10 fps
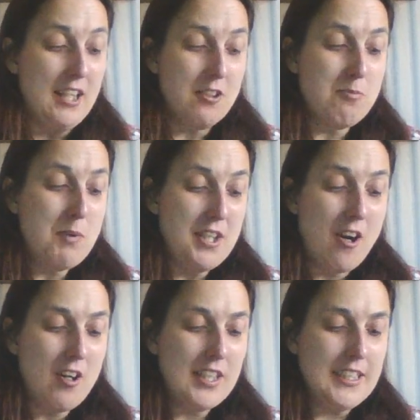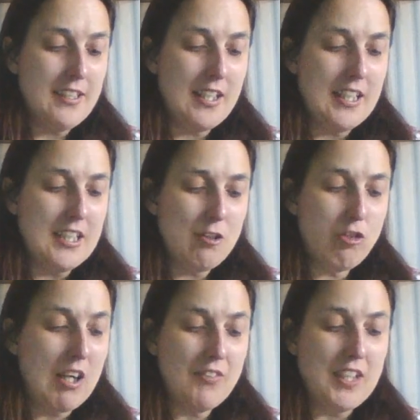Number nine, uh,
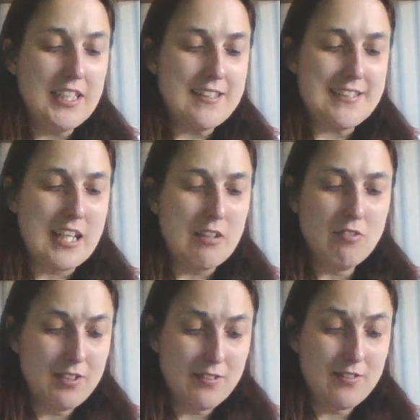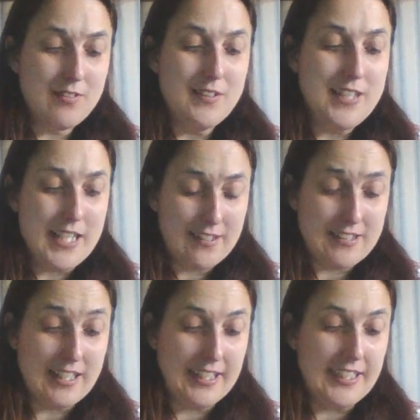travel
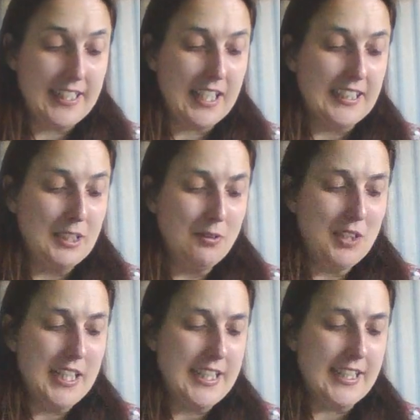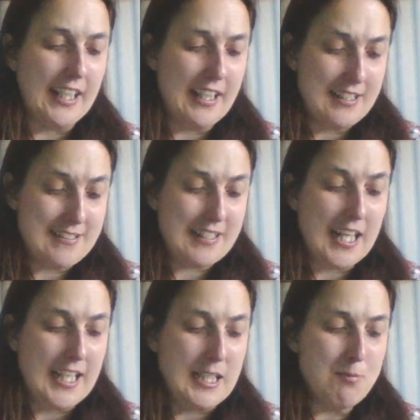serenity, a unique
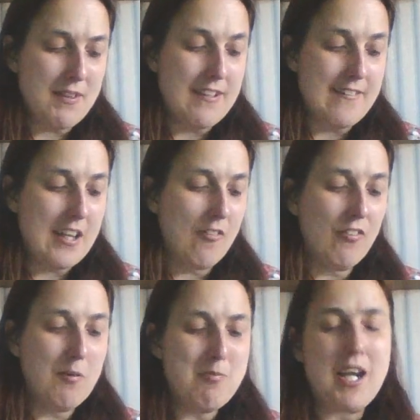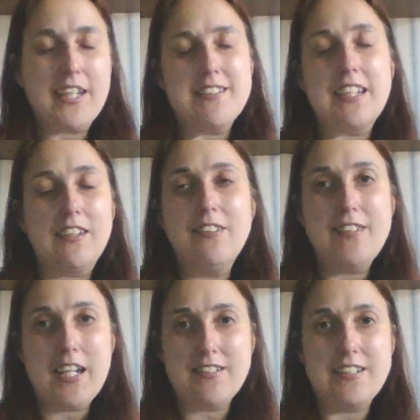escapes in different Mexican
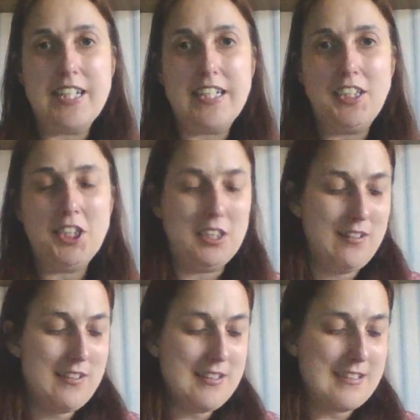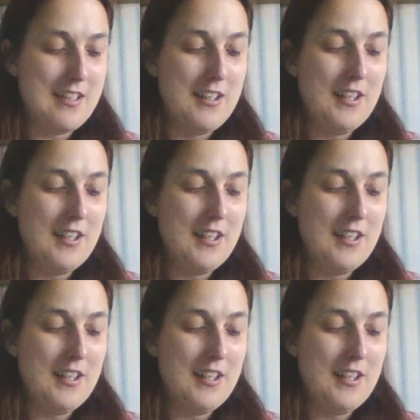destinations.